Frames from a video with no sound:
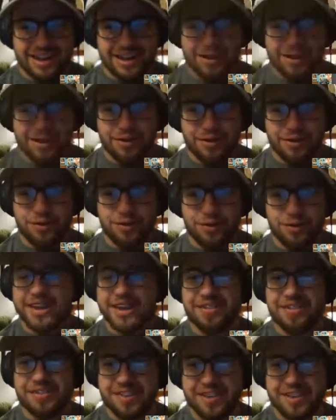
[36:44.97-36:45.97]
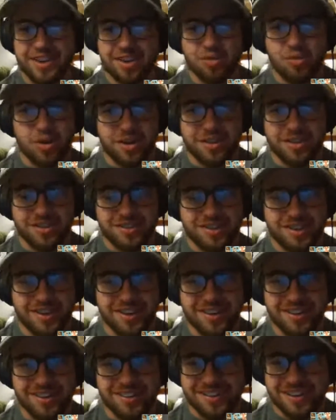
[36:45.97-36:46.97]
was lucky enough to hear one of those
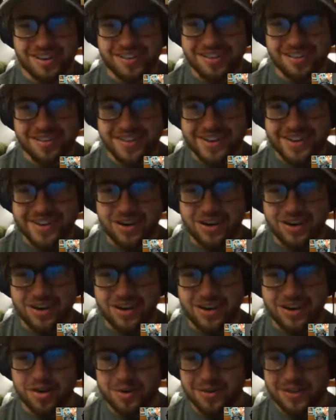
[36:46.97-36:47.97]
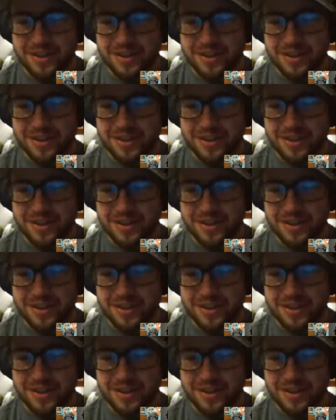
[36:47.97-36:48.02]
cars, and I didn't think I would,